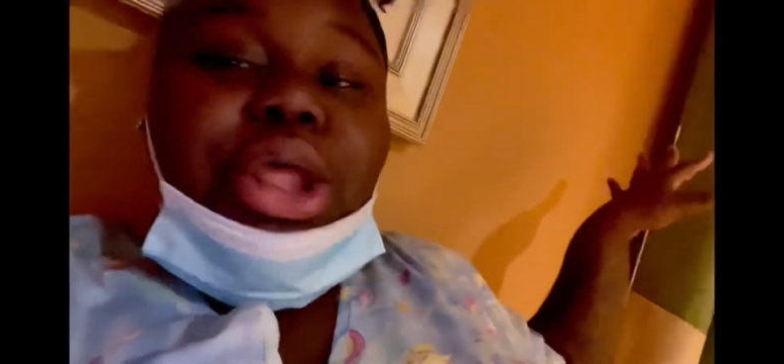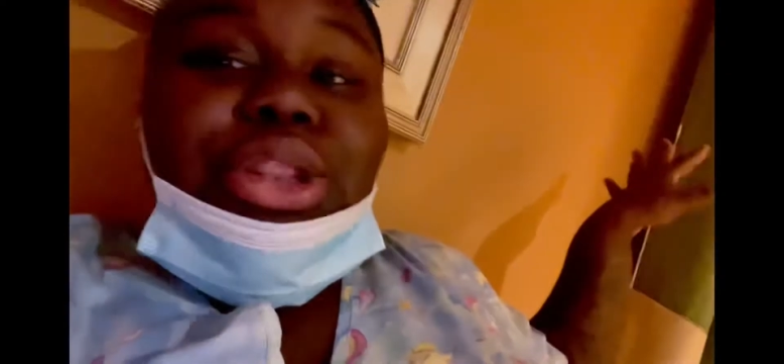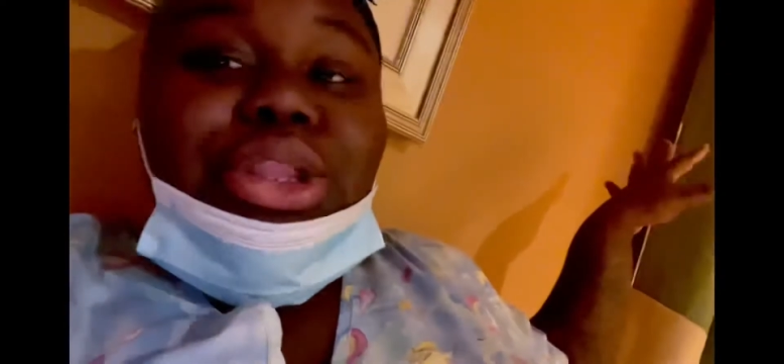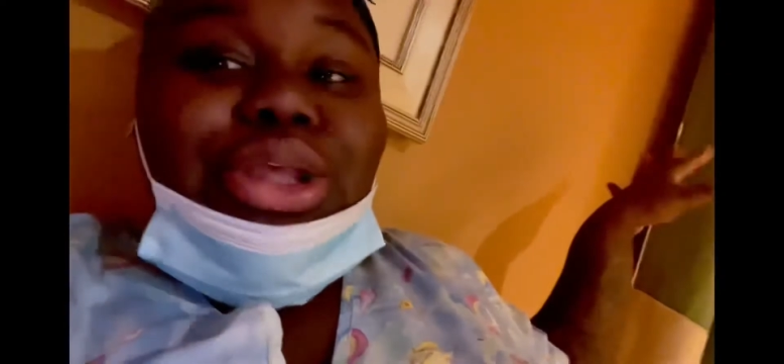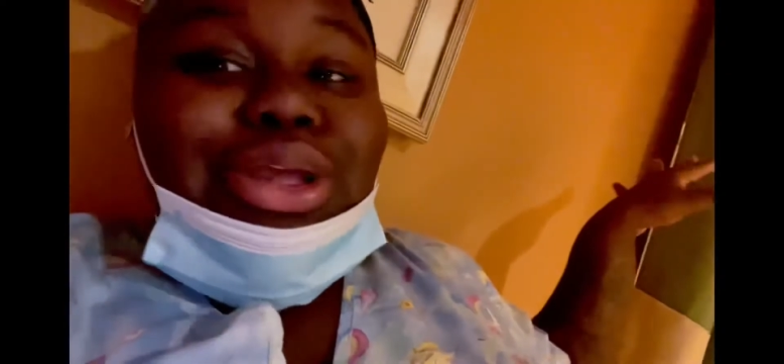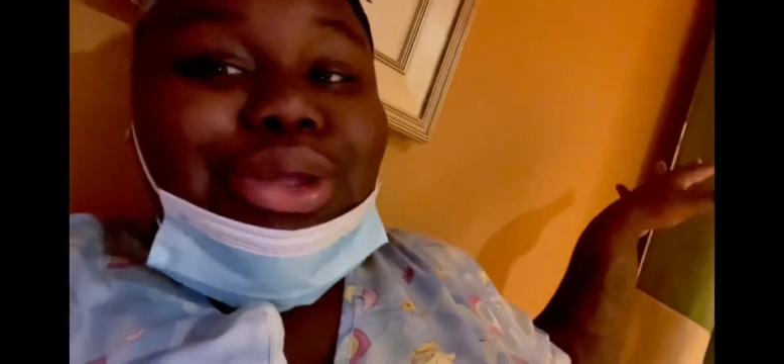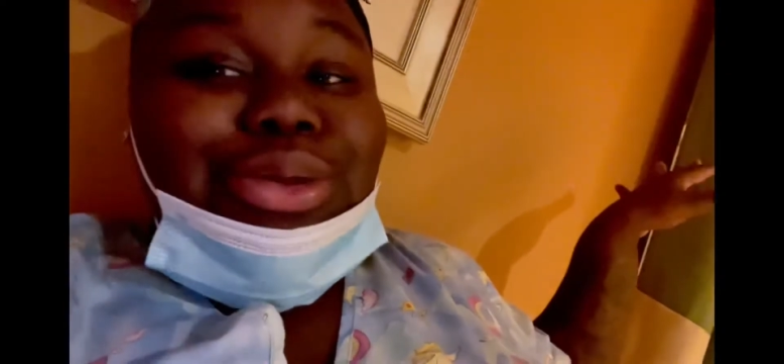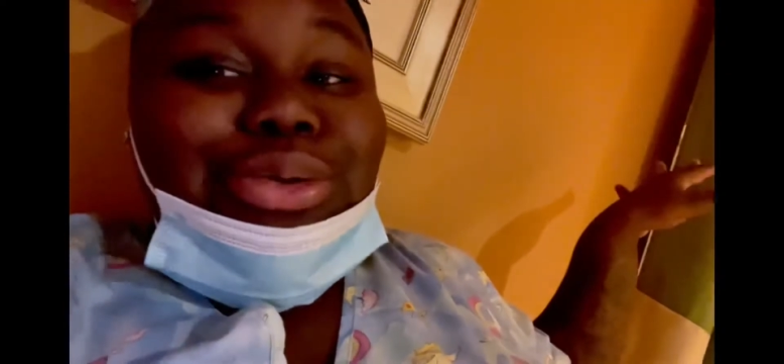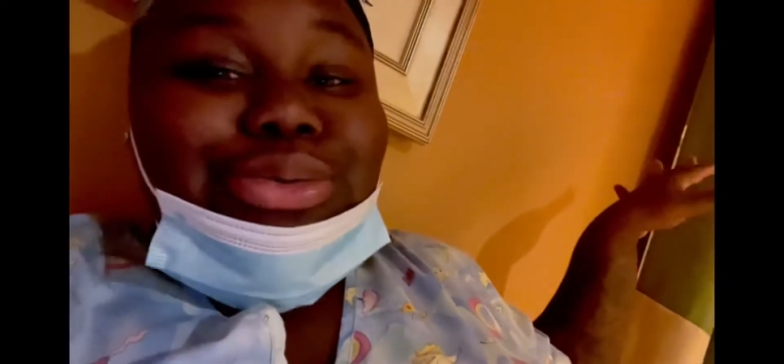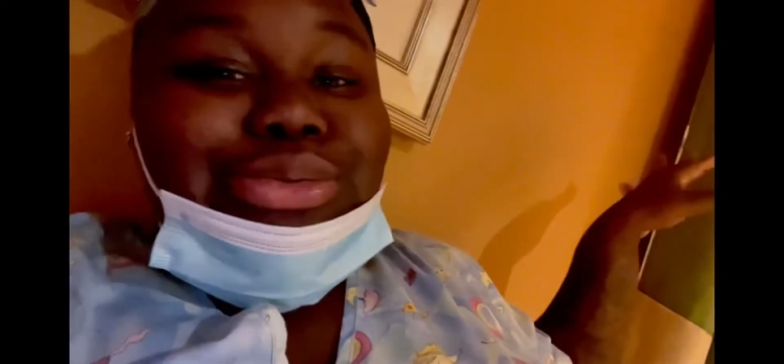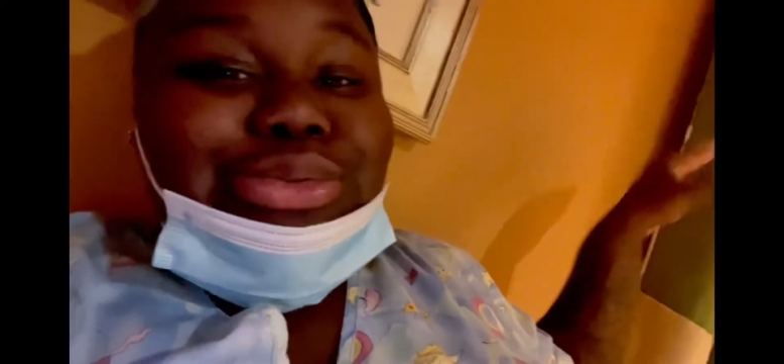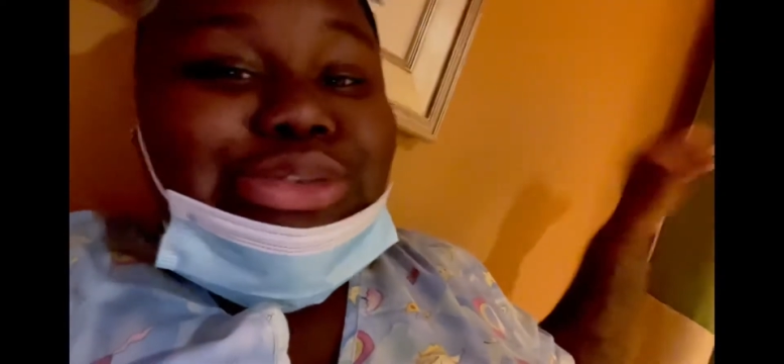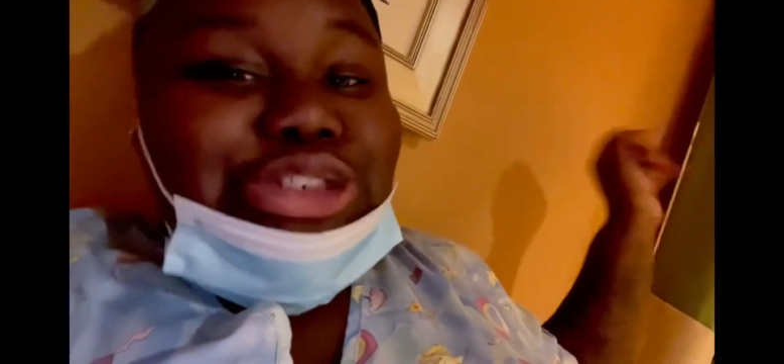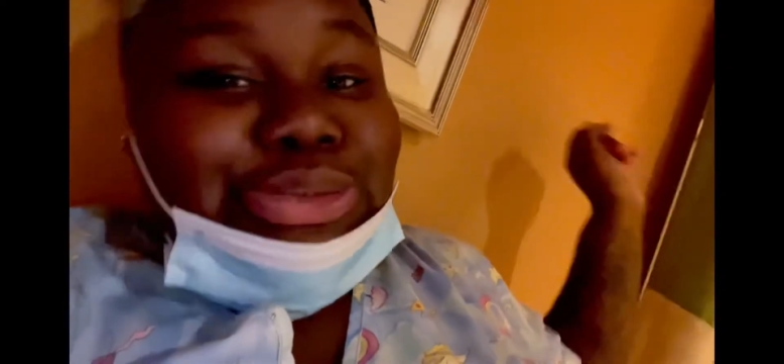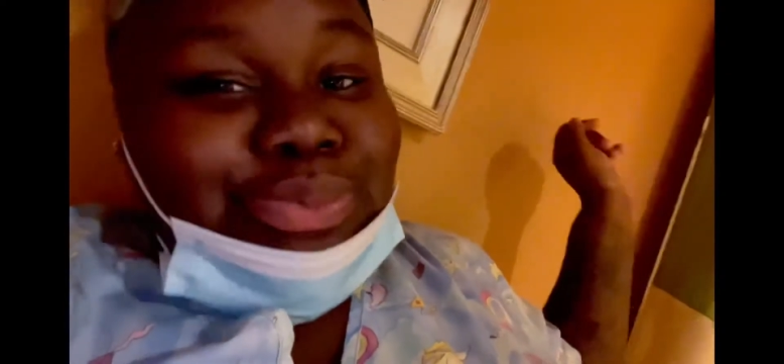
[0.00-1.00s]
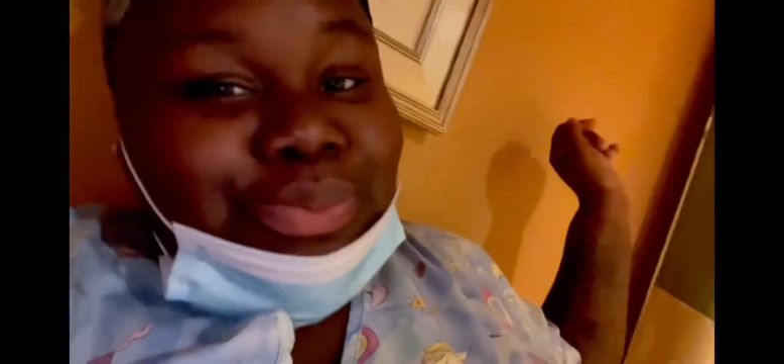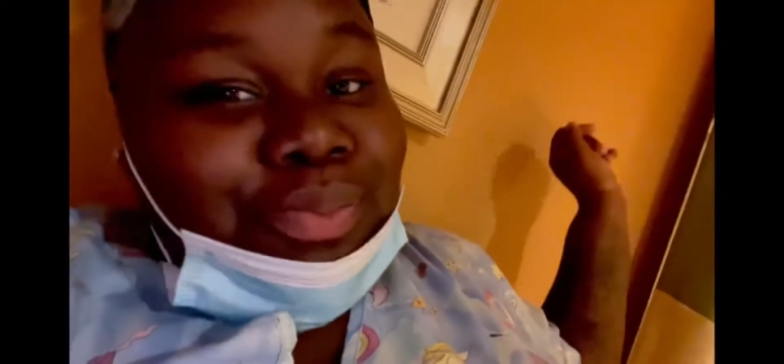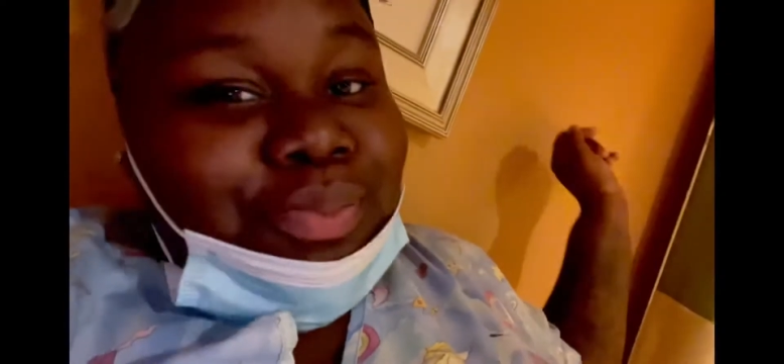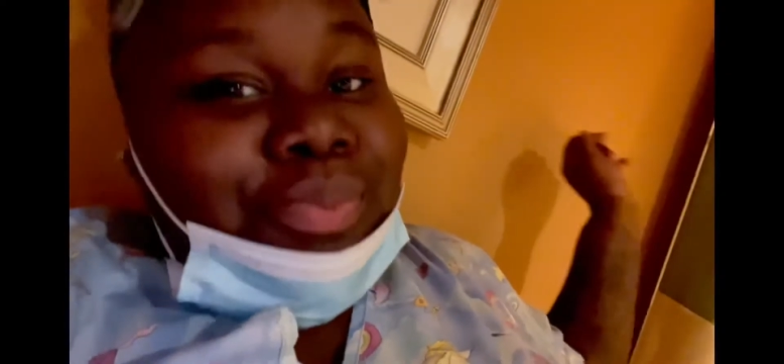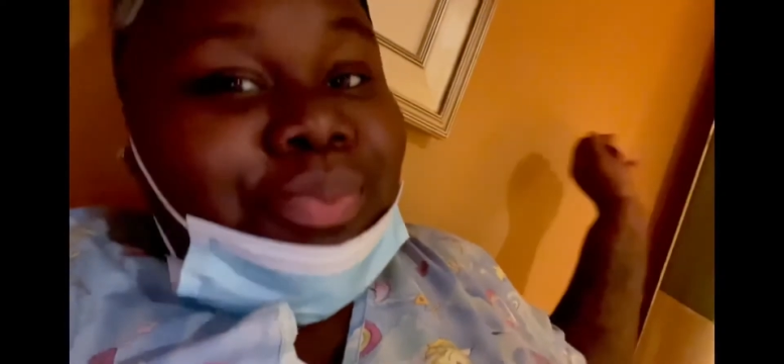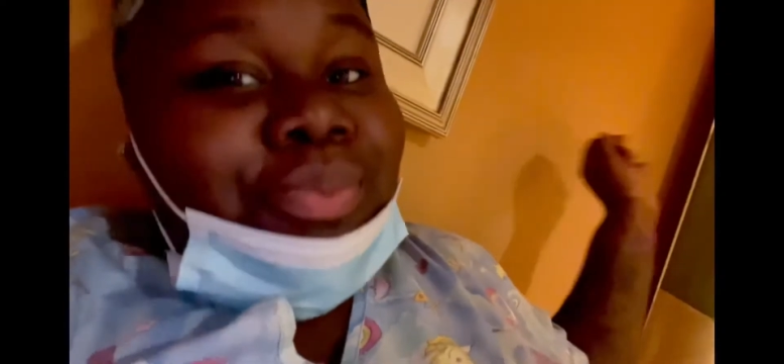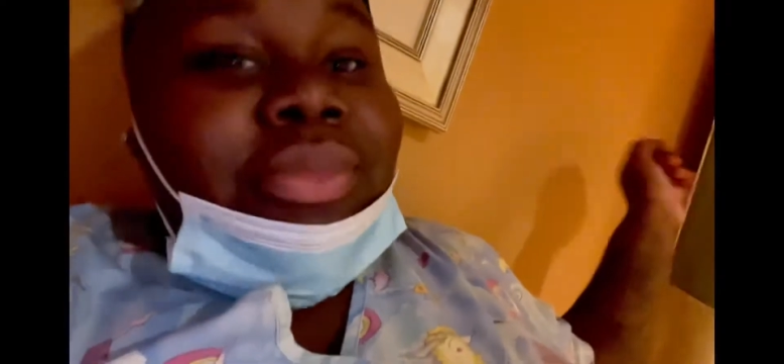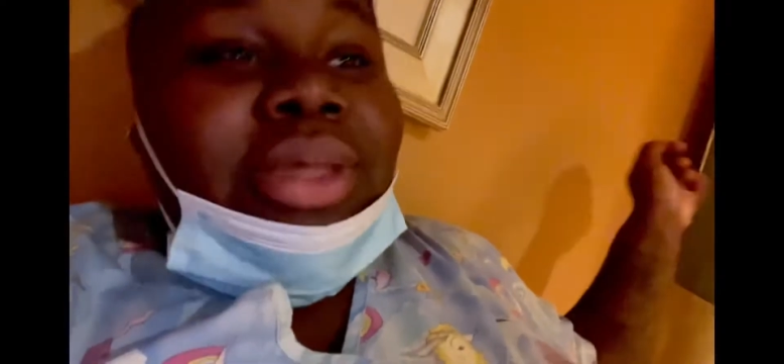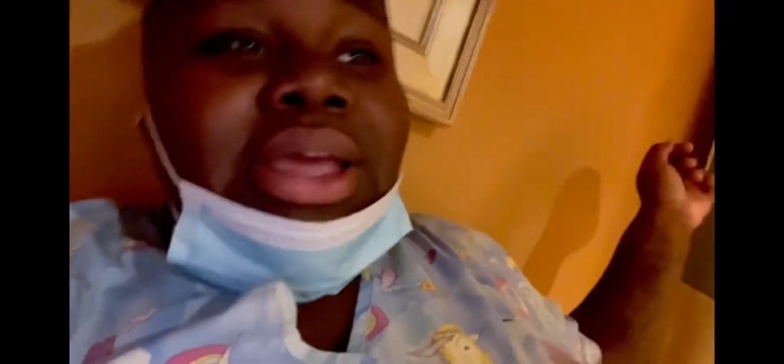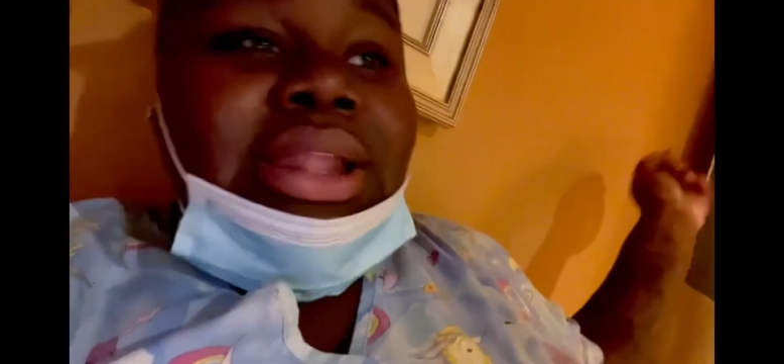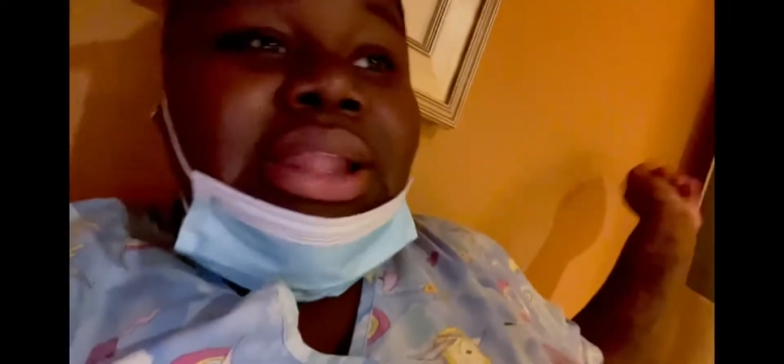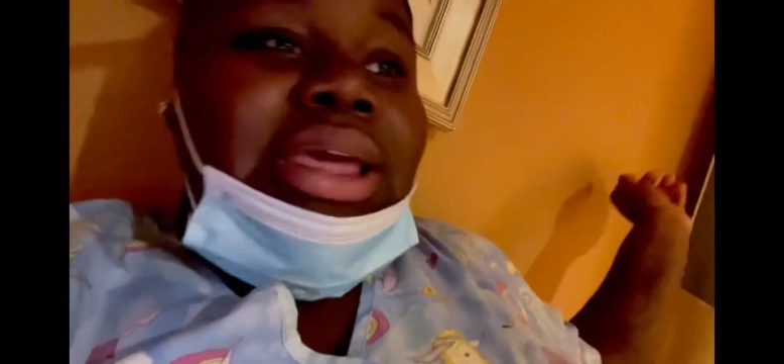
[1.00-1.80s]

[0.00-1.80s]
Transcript: the use. And